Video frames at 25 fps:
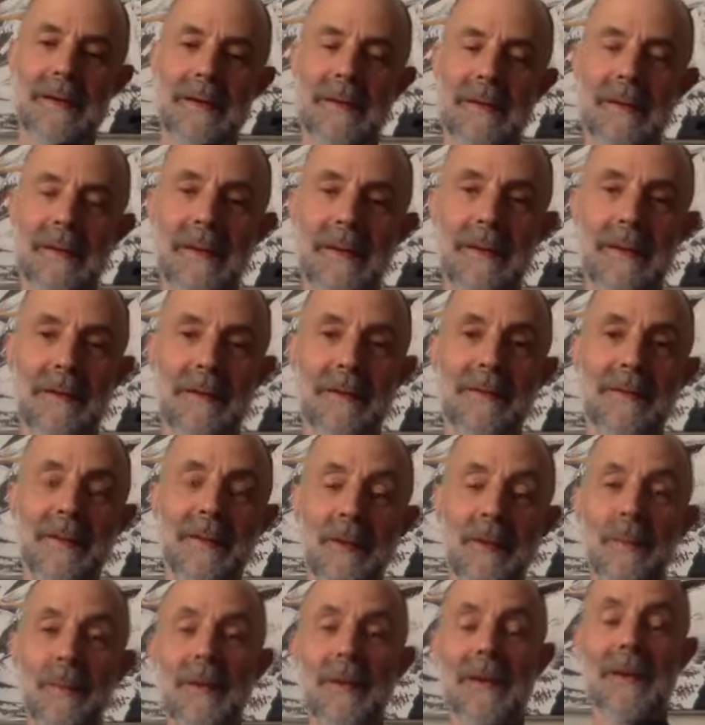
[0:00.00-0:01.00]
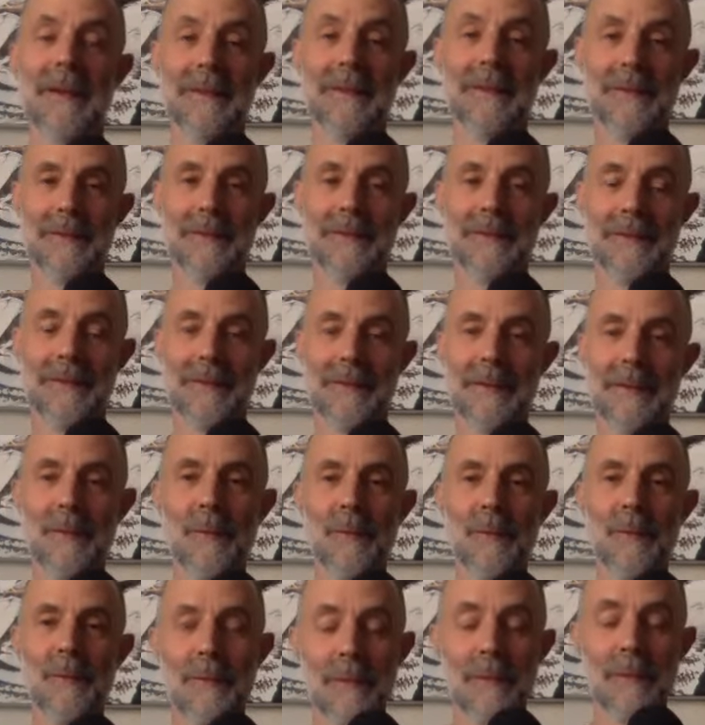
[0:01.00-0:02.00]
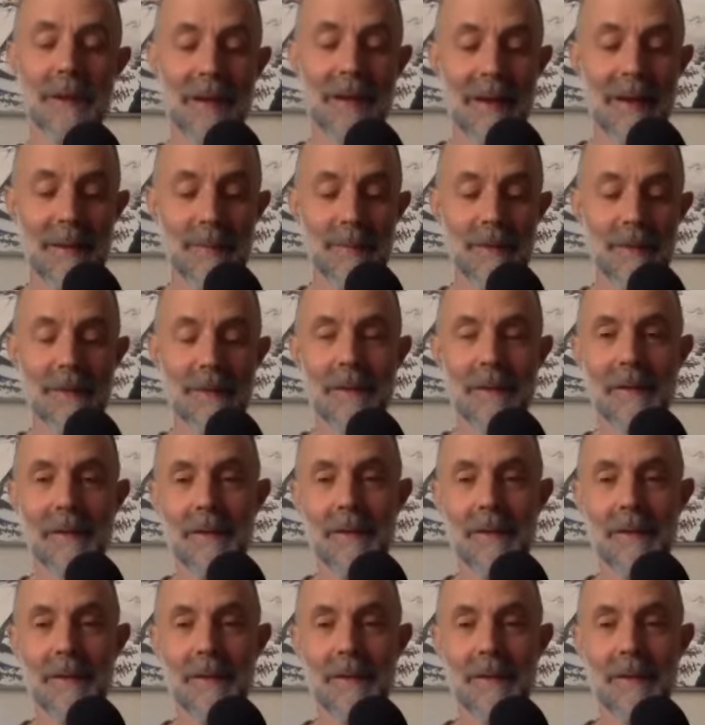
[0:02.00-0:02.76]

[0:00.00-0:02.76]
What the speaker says: you know, assuming he's somewhat reliable